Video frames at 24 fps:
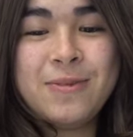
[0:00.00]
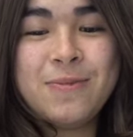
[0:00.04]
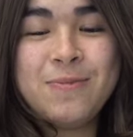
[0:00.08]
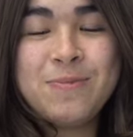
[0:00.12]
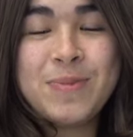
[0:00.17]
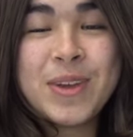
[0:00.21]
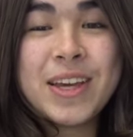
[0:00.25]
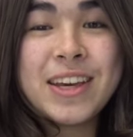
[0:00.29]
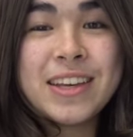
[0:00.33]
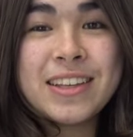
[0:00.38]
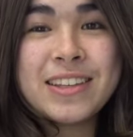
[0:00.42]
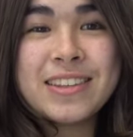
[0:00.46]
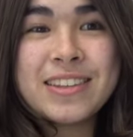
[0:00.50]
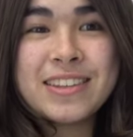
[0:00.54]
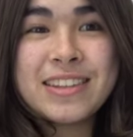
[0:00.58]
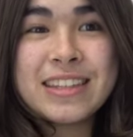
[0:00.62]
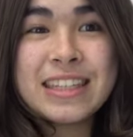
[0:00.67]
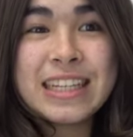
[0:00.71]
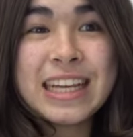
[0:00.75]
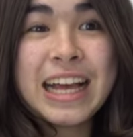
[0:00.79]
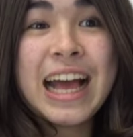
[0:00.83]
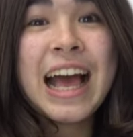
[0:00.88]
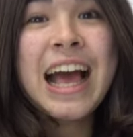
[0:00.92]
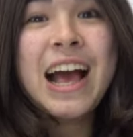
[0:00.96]
because
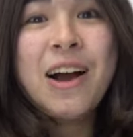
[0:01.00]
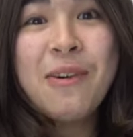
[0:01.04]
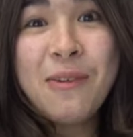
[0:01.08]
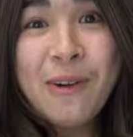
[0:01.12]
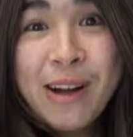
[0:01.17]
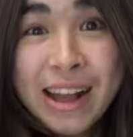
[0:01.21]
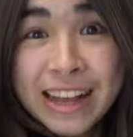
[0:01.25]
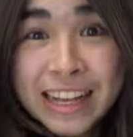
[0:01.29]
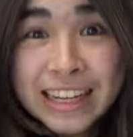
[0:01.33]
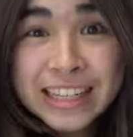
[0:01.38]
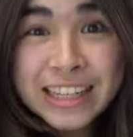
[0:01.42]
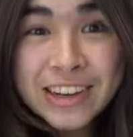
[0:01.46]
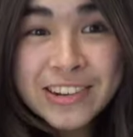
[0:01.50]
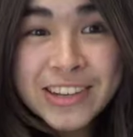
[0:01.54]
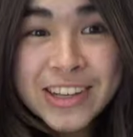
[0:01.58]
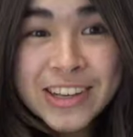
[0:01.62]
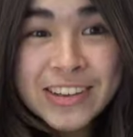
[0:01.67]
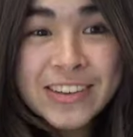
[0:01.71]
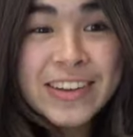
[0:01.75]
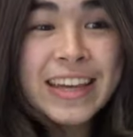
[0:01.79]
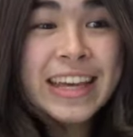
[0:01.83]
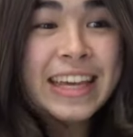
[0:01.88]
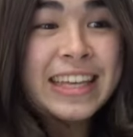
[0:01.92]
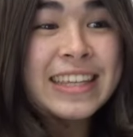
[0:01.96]
what I can tell
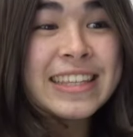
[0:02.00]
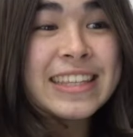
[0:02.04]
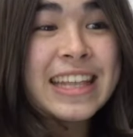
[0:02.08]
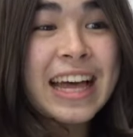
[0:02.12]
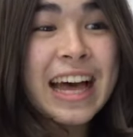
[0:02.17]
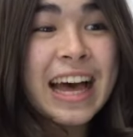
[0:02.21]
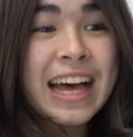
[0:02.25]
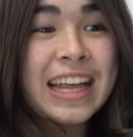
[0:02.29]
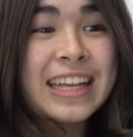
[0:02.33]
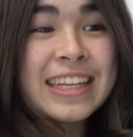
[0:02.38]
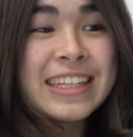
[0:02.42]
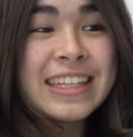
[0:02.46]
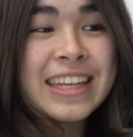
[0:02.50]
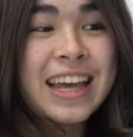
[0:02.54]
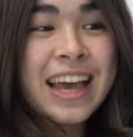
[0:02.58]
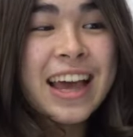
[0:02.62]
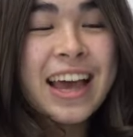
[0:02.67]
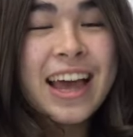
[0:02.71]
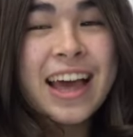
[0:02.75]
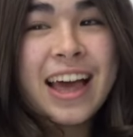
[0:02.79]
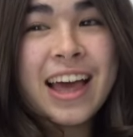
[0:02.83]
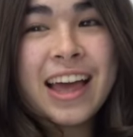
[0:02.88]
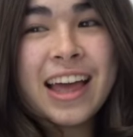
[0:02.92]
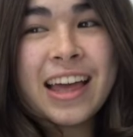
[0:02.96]
you is that
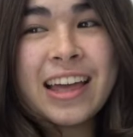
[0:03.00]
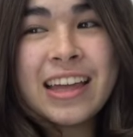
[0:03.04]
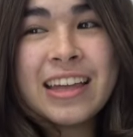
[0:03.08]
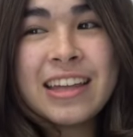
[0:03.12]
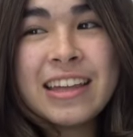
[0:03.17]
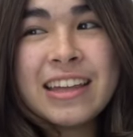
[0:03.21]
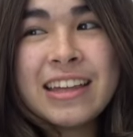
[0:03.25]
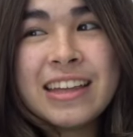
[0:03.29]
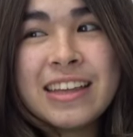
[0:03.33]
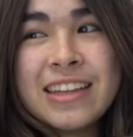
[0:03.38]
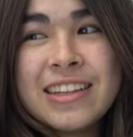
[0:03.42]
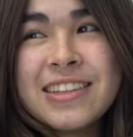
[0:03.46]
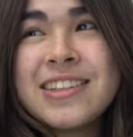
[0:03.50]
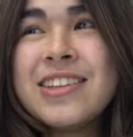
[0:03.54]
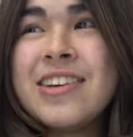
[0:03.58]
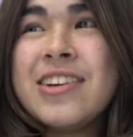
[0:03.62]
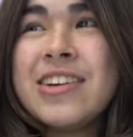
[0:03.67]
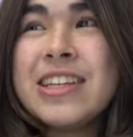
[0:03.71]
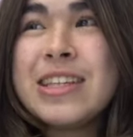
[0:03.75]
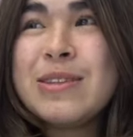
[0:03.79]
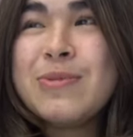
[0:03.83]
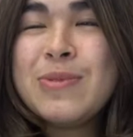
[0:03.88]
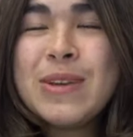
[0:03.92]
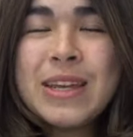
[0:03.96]
so
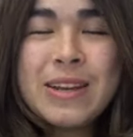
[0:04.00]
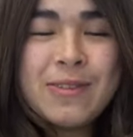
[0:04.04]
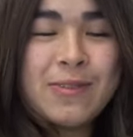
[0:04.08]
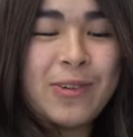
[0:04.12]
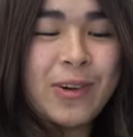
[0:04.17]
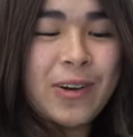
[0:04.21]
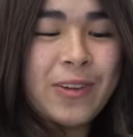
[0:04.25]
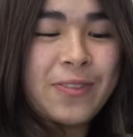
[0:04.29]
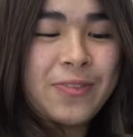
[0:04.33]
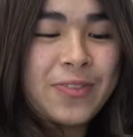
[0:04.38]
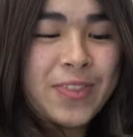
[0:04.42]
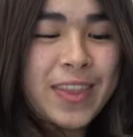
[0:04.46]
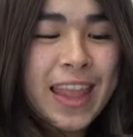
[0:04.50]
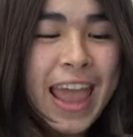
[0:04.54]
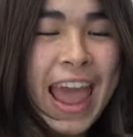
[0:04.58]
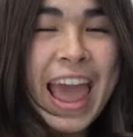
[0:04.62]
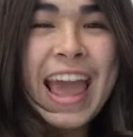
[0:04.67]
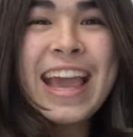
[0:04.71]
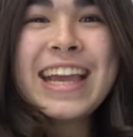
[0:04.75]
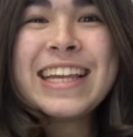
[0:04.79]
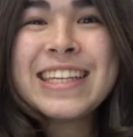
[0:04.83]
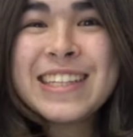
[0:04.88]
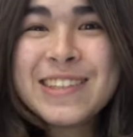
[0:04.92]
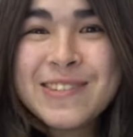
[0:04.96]
it's been what,
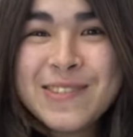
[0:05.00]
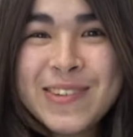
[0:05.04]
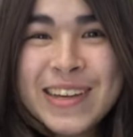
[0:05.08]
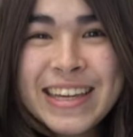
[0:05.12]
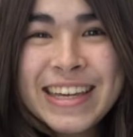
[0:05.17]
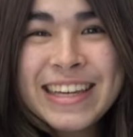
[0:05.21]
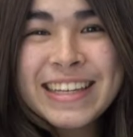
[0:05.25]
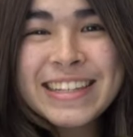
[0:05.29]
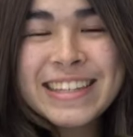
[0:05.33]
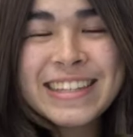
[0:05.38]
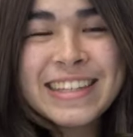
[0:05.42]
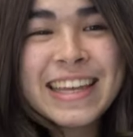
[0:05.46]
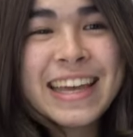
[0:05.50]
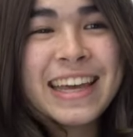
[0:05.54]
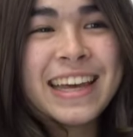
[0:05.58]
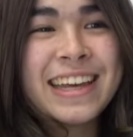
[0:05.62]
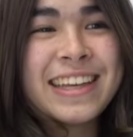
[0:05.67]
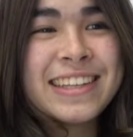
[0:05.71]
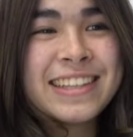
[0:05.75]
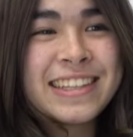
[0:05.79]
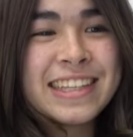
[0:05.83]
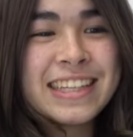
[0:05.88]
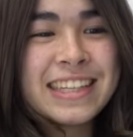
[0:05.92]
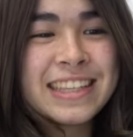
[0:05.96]
8 weeks
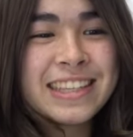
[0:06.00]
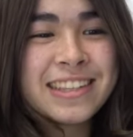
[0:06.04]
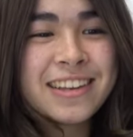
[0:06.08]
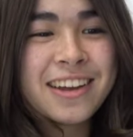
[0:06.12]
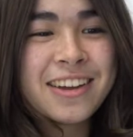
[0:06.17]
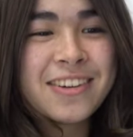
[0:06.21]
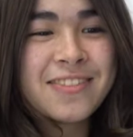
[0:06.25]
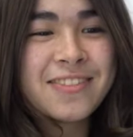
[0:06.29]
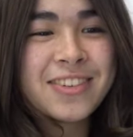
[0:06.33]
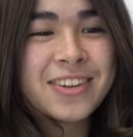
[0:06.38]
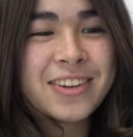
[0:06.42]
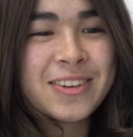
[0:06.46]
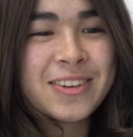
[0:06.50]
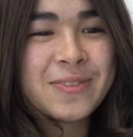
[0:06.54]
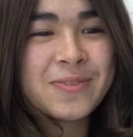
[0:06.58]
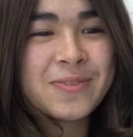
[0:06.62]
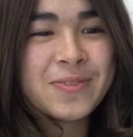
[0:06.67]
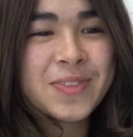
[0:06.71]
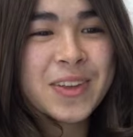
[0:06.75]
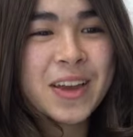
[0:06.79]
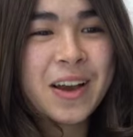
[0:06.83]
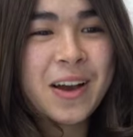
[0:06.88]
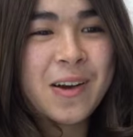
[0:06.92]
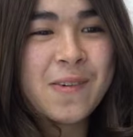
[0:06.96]
since I've
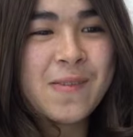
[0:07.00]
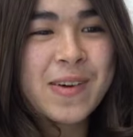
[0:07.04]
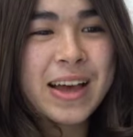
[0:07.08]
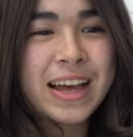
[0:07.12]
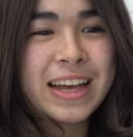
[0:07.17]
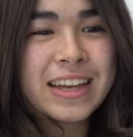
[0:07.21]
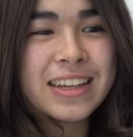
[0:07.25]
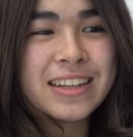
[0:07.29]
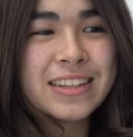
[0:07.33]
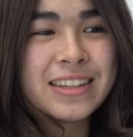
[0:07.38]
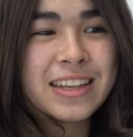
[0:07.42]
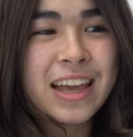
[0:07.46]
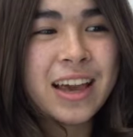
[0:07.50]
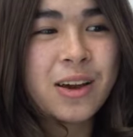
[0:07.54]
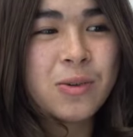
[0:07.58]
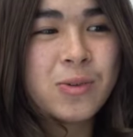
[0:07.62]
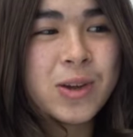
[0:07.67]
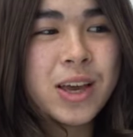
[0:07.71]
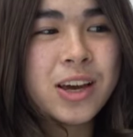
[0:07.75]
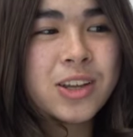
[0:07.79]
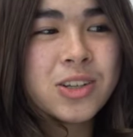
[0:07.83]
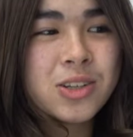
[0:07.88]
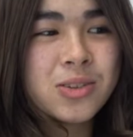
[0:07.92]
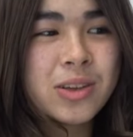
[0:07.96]
come, and yeah, we
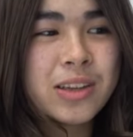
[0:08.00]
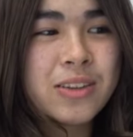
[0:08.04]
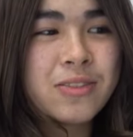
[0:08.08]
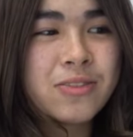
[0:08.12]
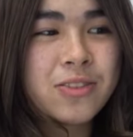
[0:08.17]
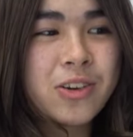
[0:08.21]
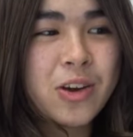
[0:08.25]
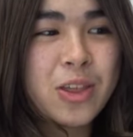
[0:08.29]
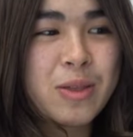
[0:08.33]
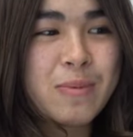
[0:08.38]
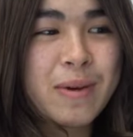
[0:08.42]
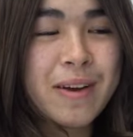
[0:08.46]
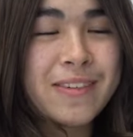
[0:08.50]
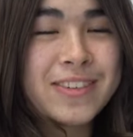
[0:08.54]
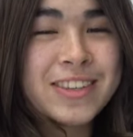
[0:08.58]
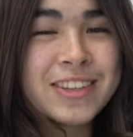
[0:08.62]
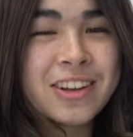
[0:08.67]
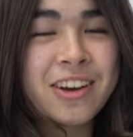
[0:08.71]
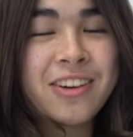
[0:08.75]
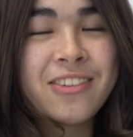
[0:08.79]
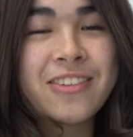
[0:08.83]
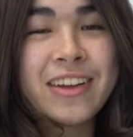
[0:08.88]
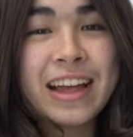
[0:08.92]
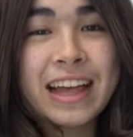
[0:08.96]
are doing further math
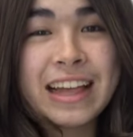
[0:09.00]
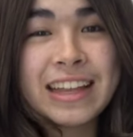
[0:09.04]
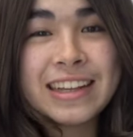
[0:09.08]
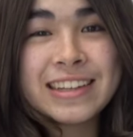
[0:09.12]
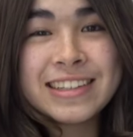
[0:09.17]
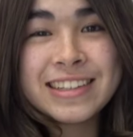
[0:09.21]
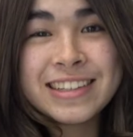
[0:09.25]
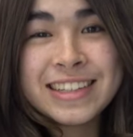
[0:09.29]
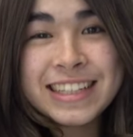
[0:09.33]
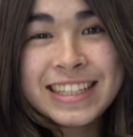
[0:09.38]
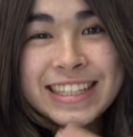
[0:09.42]
stuff, and